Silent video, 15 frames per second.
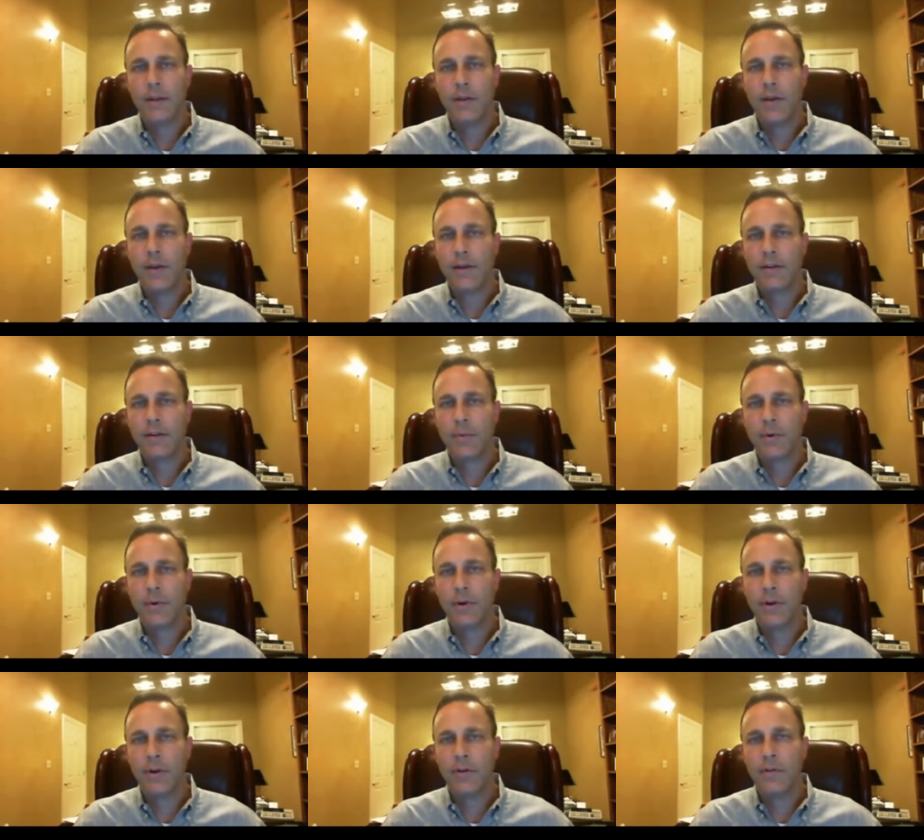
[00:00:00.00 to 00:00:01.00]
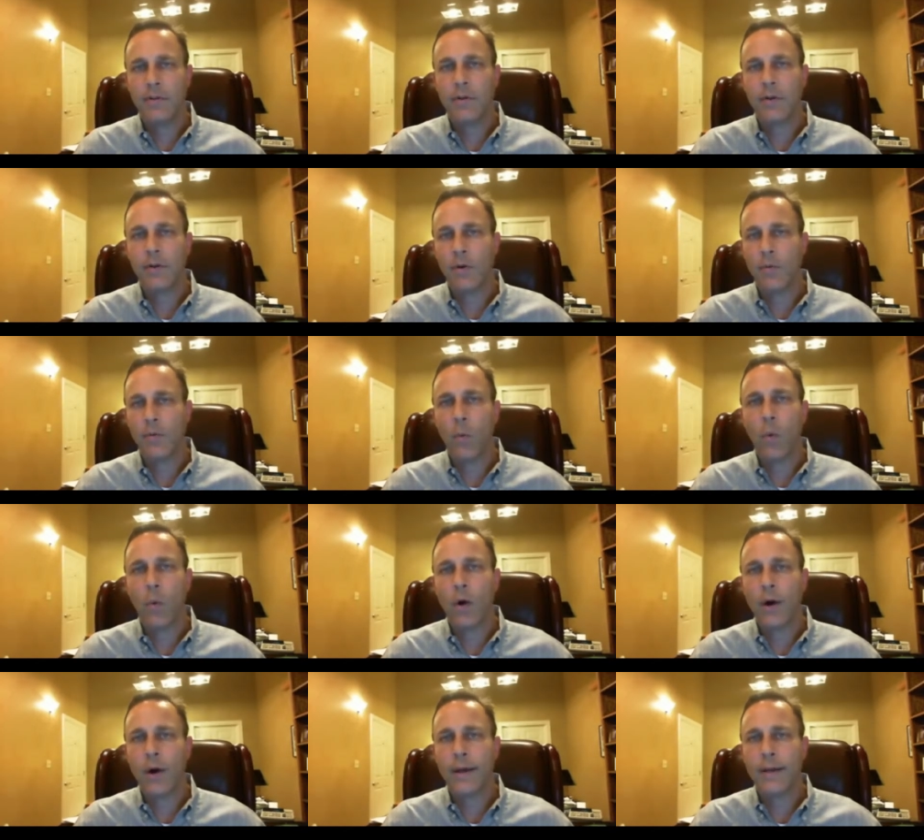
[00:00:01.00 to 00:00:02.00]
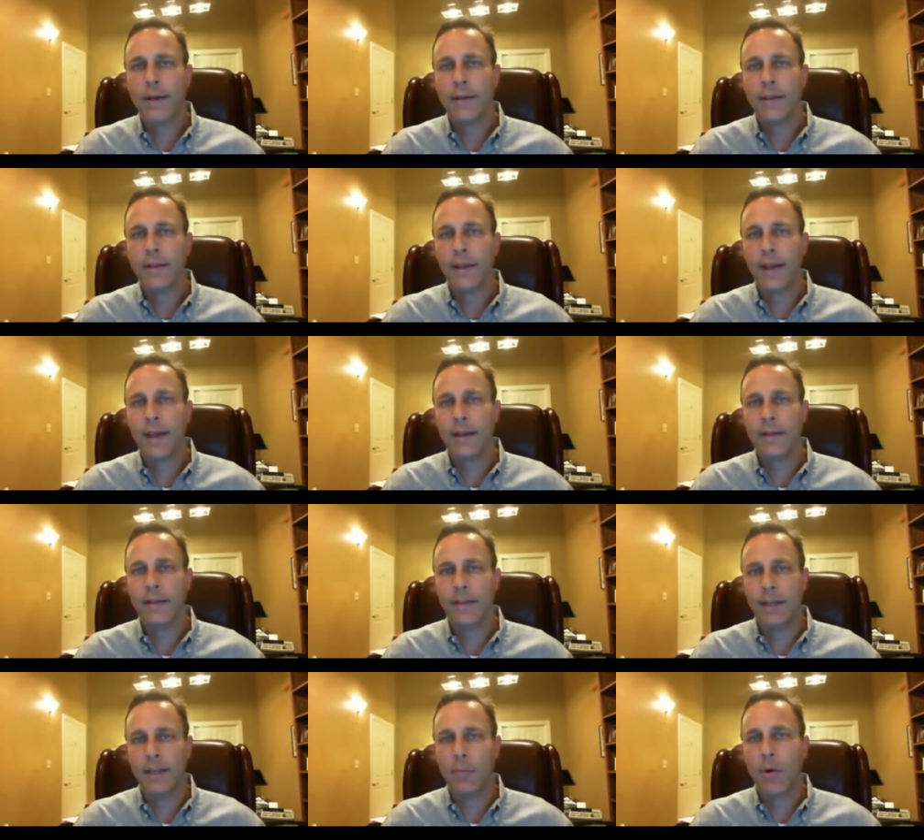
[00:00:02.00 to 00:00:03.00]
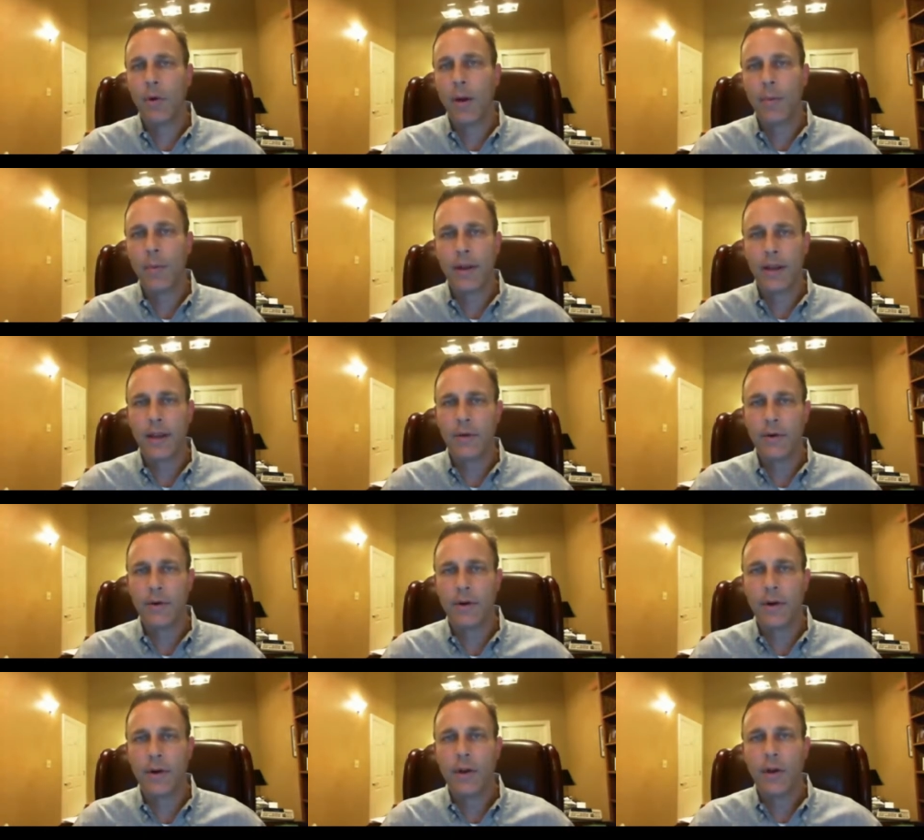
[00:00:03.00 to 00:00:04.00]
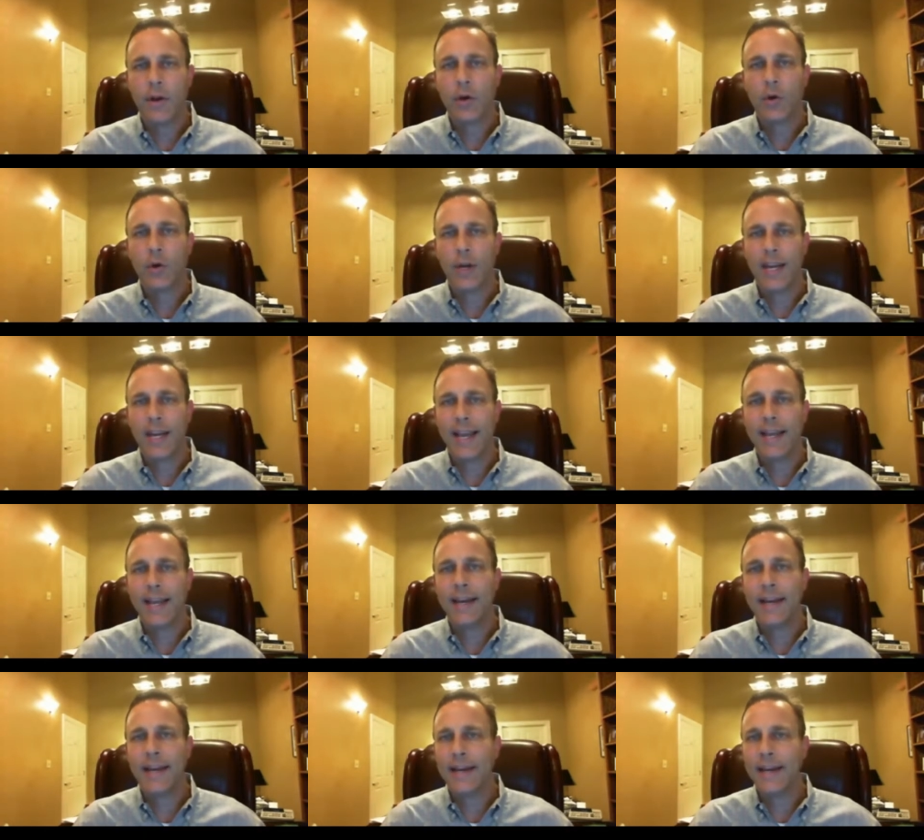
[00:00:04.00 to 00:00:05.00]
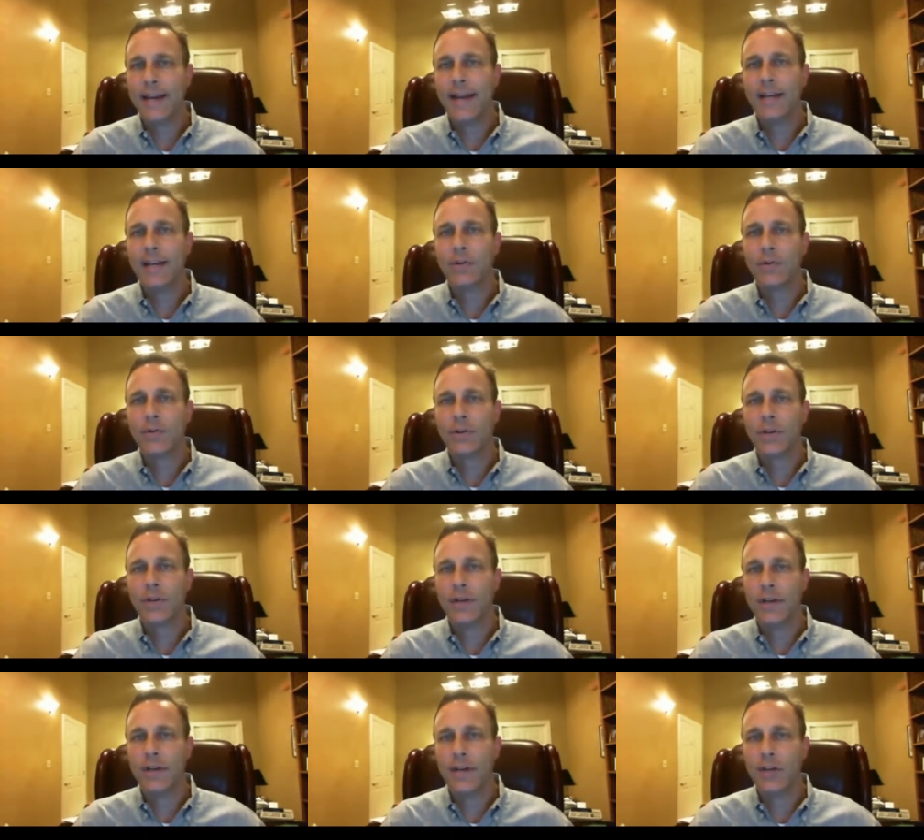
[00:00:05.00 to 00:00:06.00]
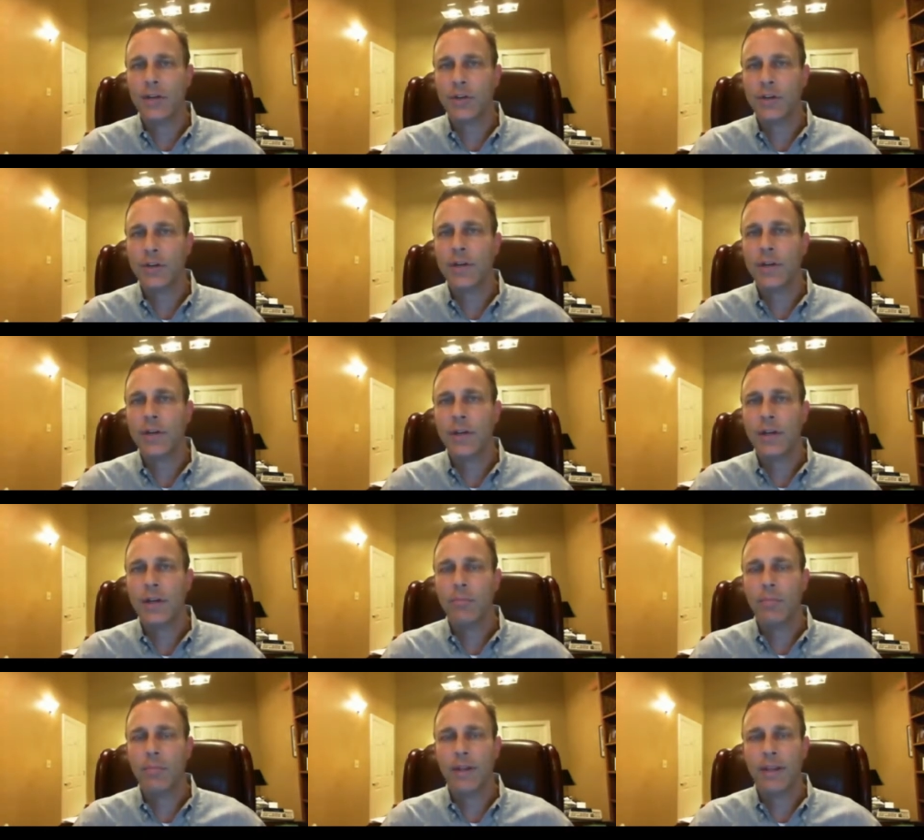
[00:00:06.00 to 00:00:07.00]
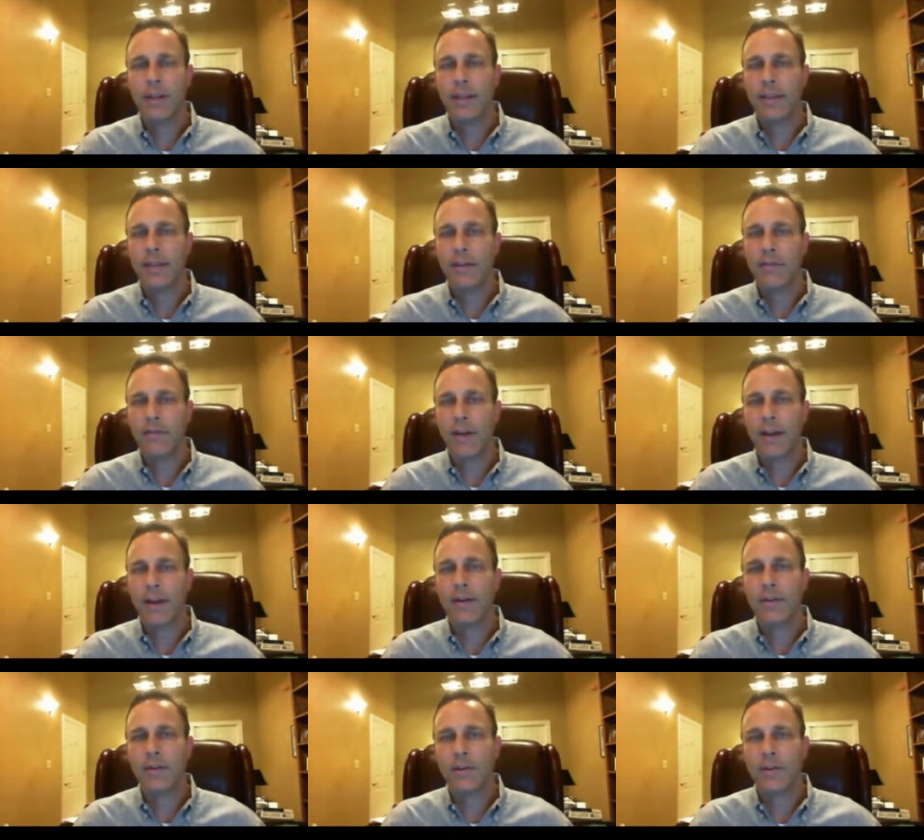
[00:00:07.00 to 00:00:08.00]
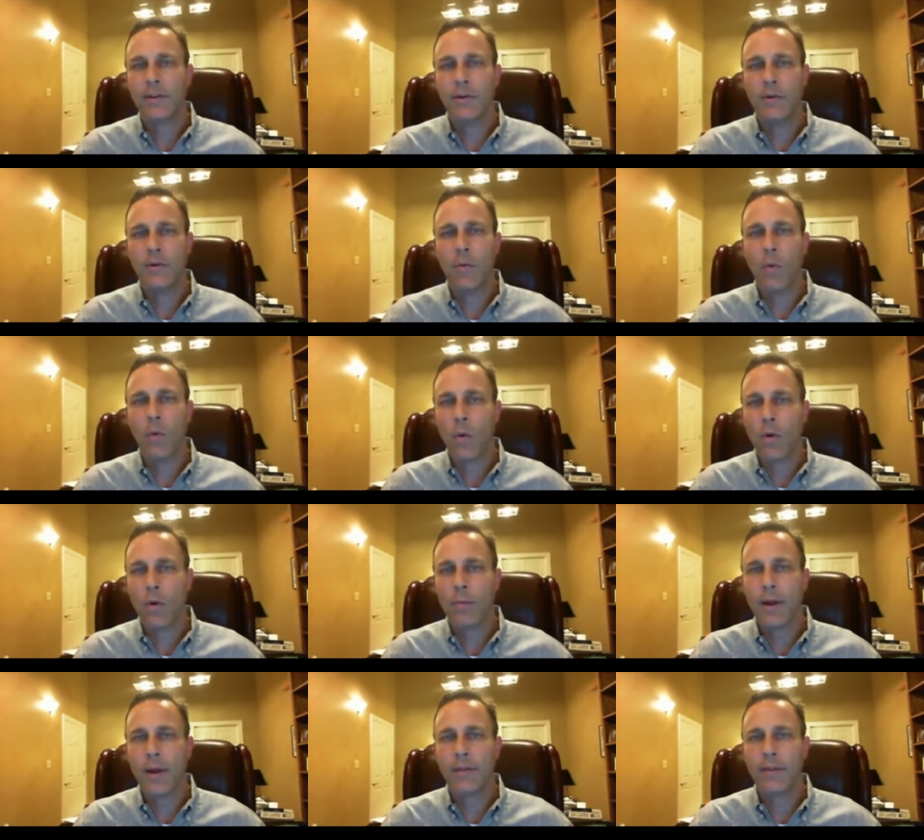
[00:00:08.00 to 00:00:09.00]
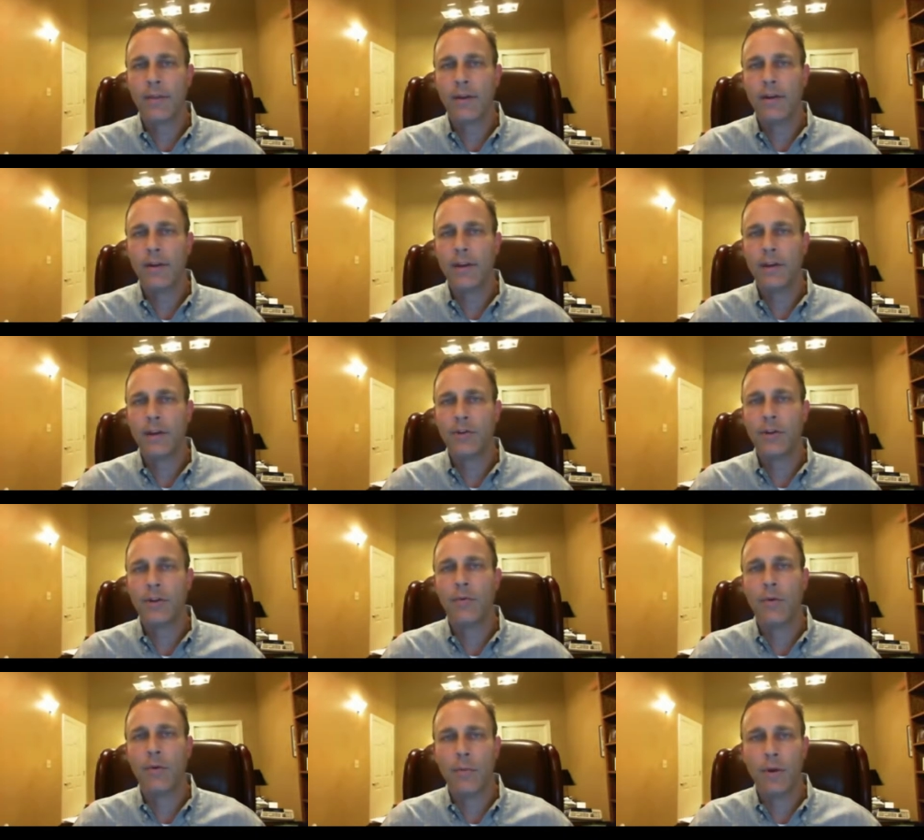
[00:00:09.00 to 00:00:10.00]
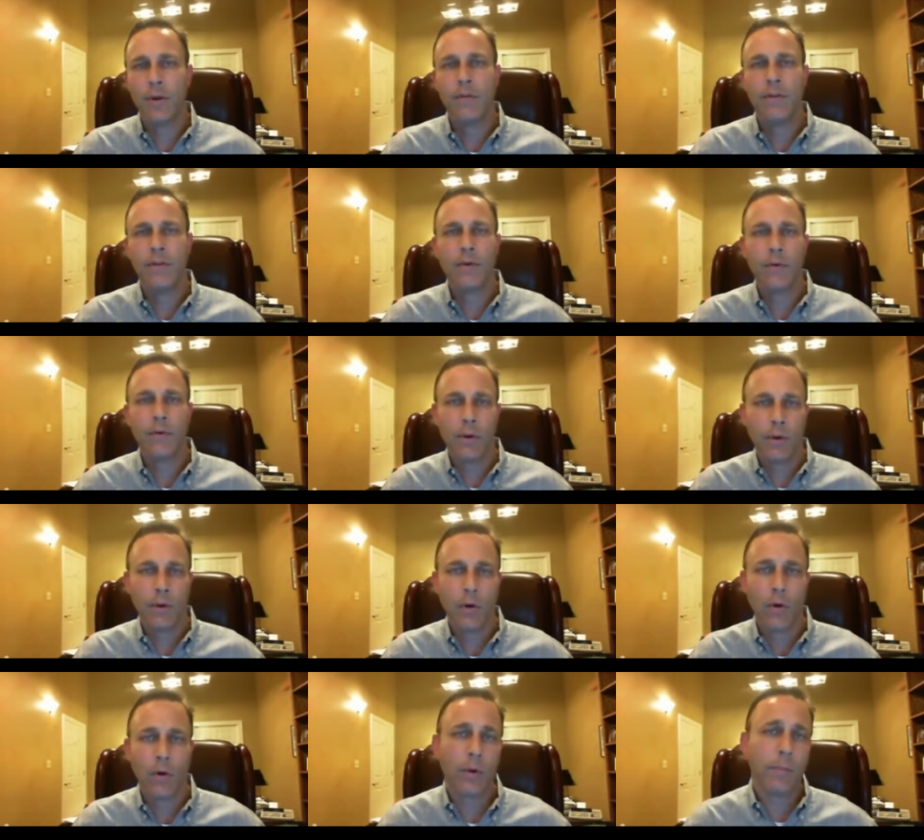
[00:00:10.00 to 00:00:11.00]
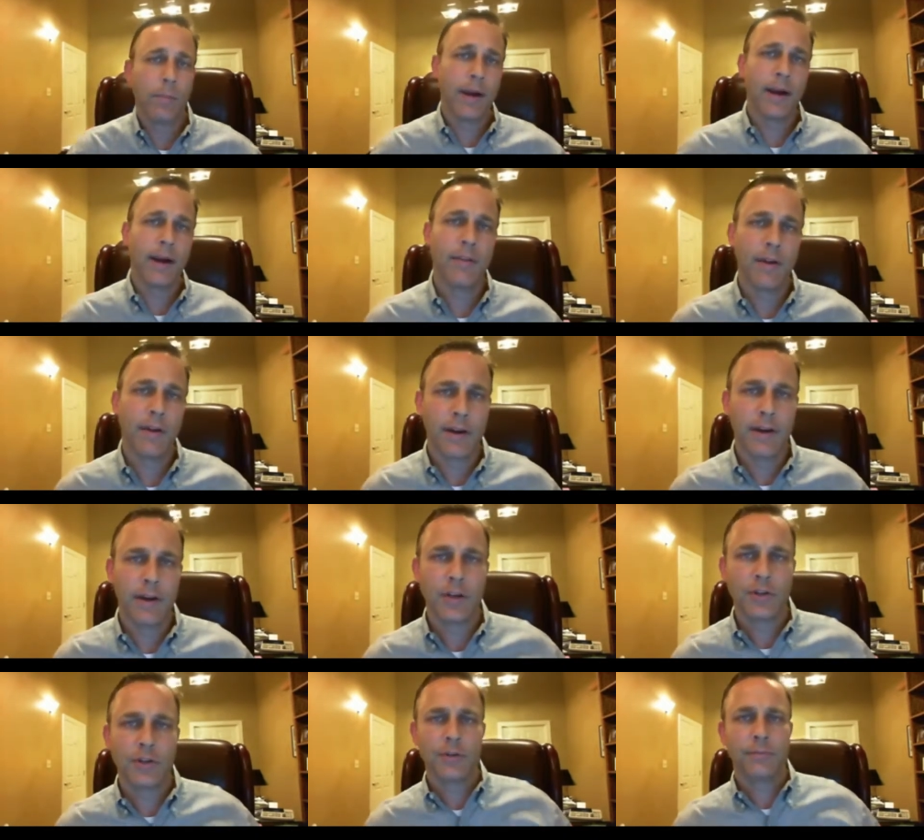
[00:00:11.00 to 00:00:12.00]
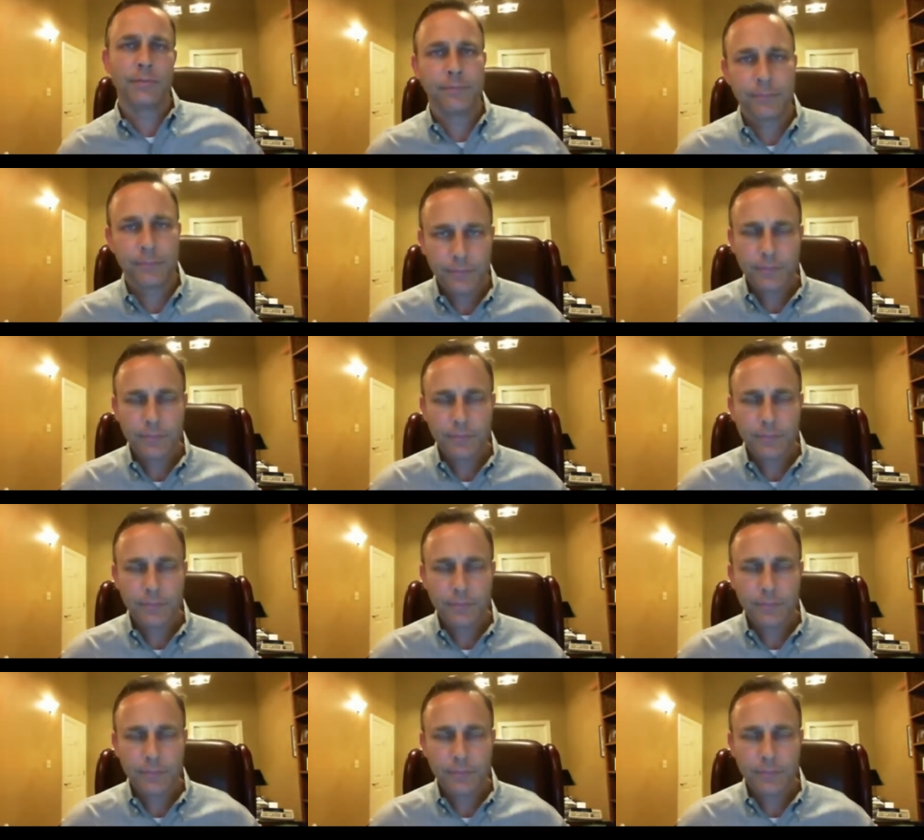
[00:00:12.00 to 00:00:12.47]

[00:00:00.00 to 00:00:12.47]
You have to prove, one, that the property owner created a dangerous condition, but yet they failed to warn about the condition, remove it, or repair the condition.